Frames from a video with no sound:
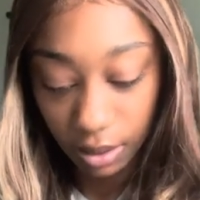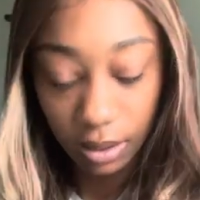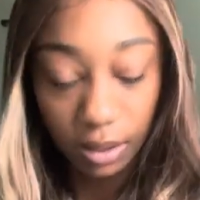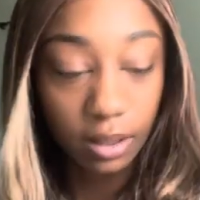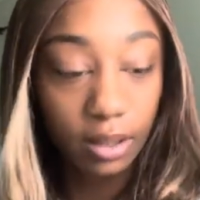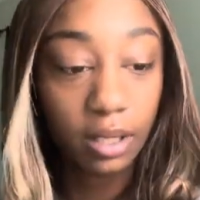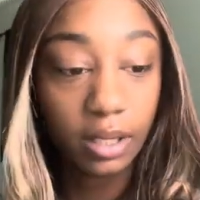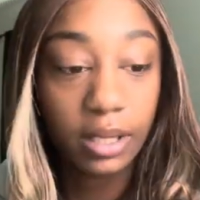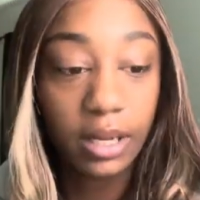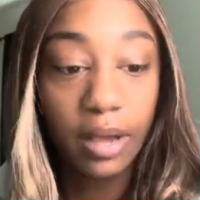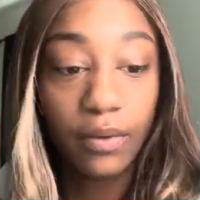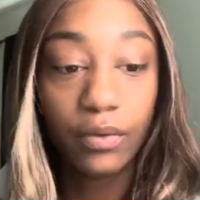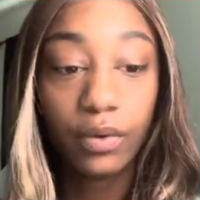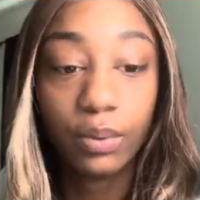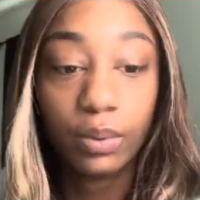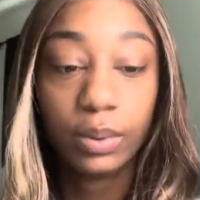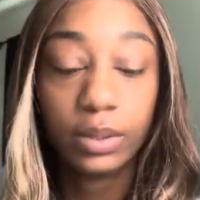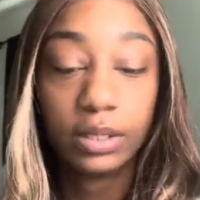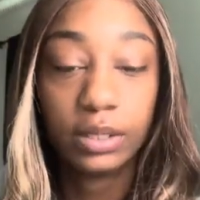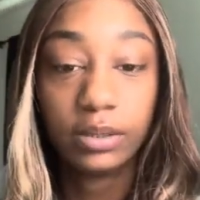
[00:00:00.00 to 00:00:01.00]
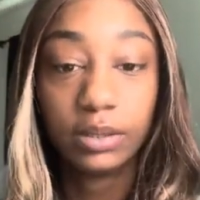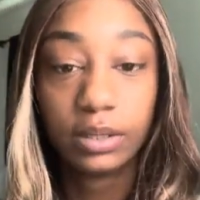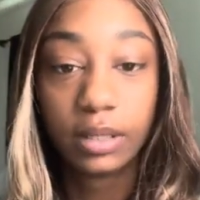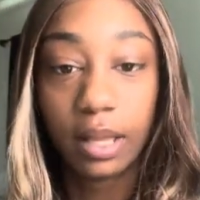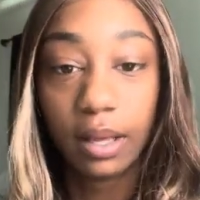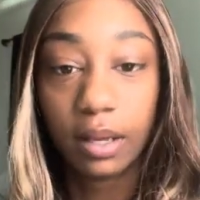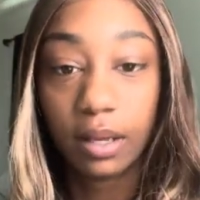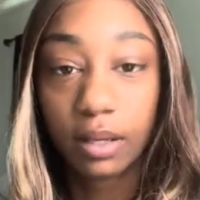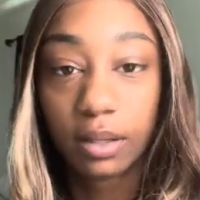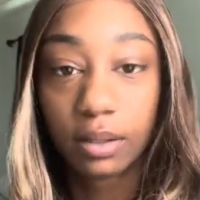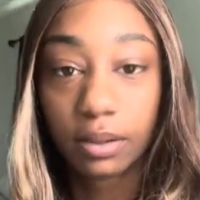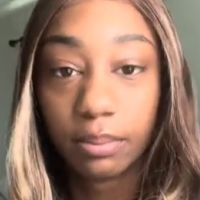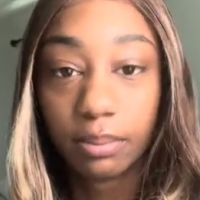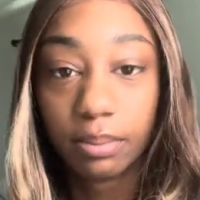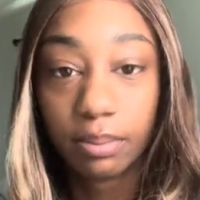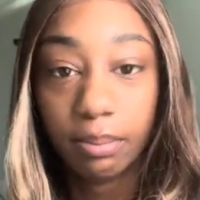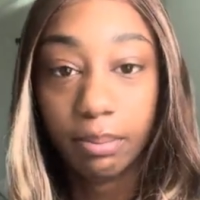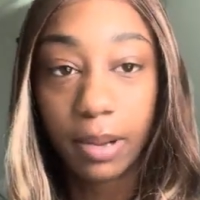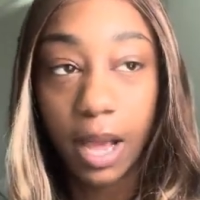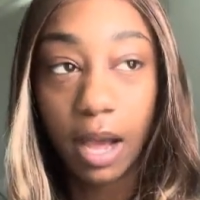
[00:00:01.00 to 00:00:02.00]
The devil was
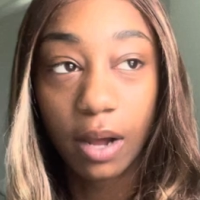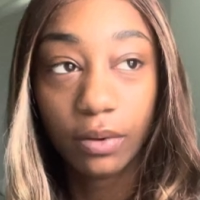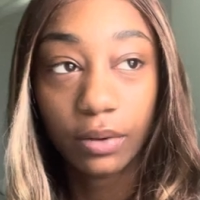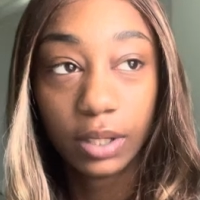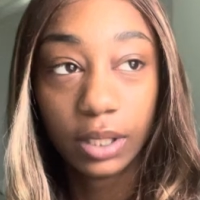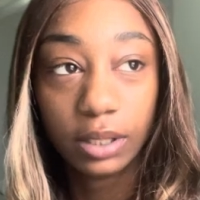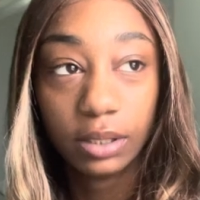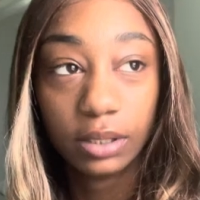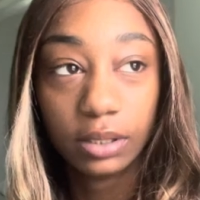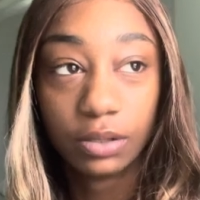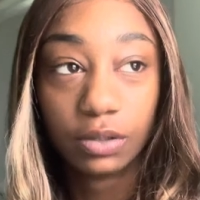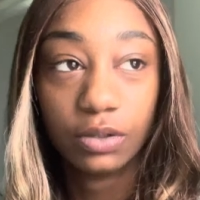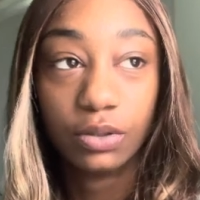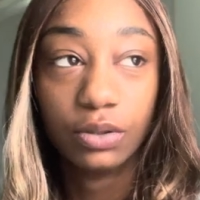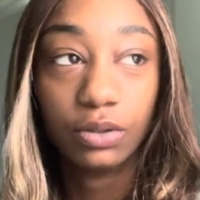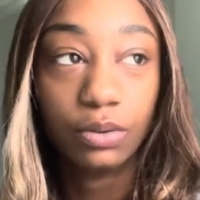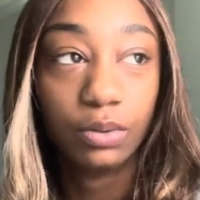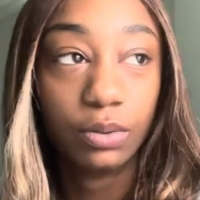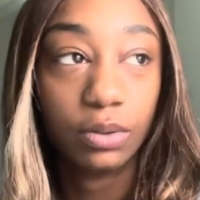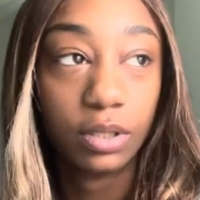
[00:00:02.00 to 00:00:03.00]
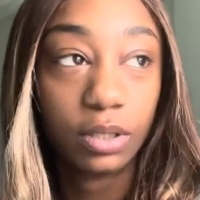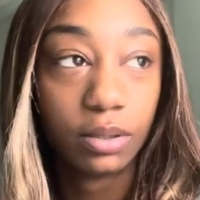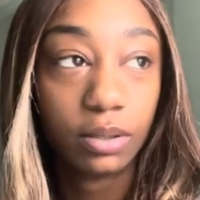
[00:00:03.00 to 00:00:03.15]
bounding this dude,